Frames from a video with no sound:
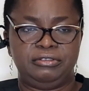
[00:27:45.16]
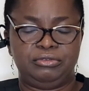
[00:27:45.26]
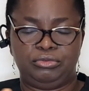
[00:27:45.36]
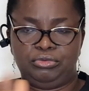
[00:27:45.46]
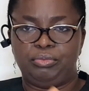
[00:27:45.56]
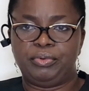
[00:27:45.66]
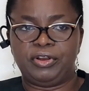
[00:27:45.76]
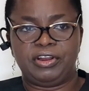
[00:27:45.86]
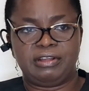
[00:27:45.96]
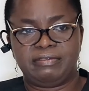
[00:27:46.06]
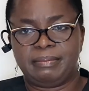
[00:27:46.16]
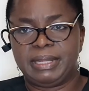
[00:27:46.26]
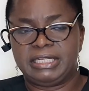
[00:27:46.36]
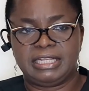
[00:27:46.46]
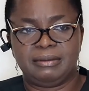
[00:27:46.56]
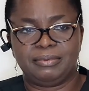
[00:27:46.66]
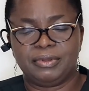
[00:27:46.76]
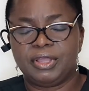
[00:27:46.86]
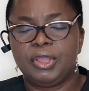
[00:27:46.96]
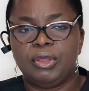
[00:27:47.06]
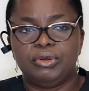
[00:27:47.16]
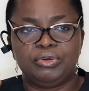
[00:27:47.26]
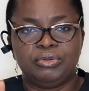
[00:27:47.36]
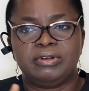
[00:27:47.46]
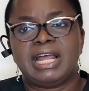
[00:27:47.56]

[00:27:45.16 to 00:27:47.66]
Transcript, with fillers: to put on the overbed table. Do that